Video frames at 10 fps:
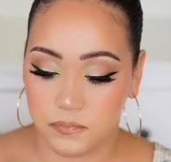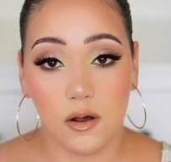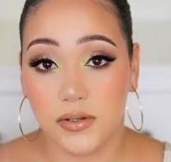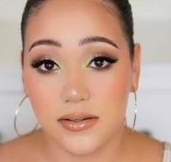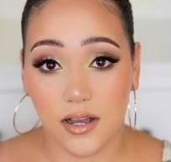
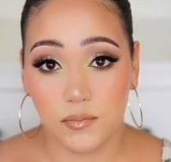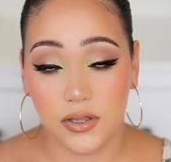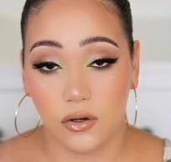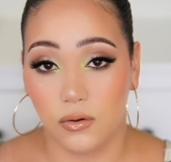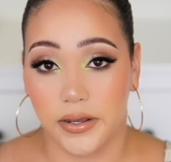Comment down
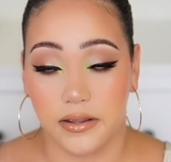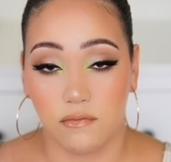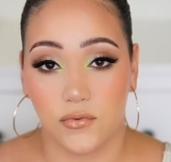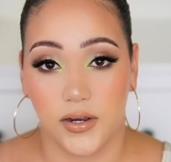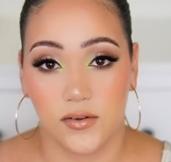below any
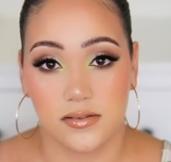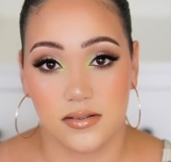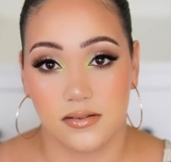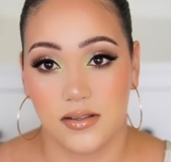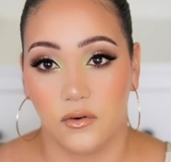
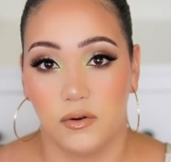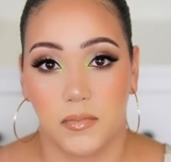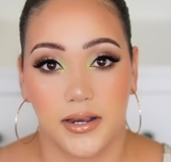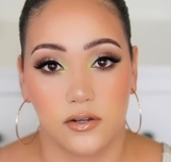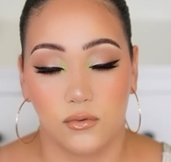fragrances that
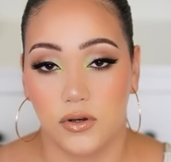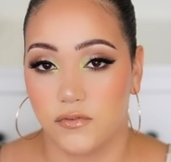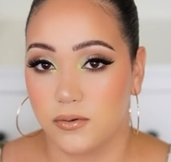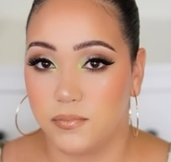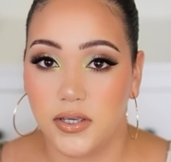remind you
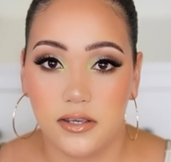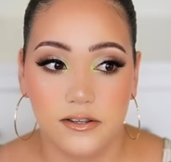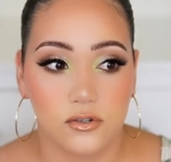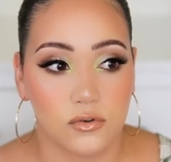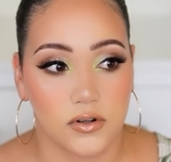of the
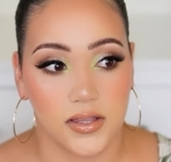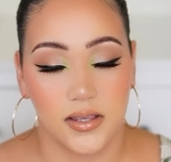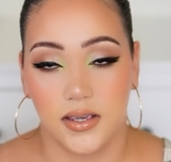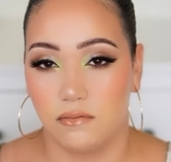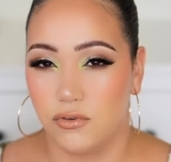beach or that
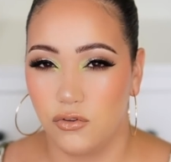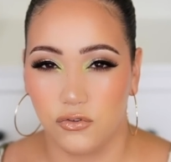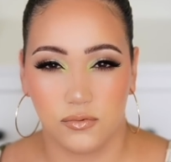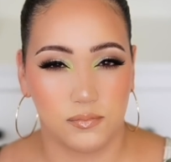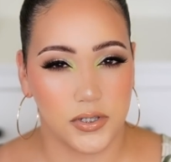they give you
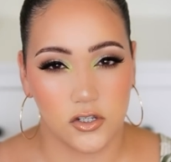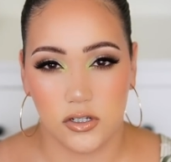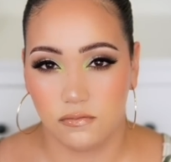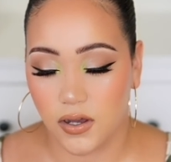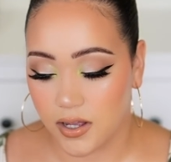those
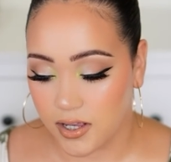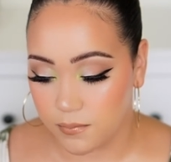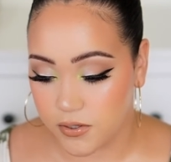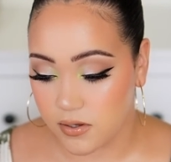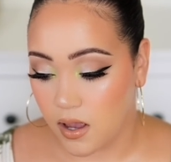beachy
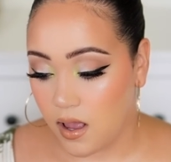vibes.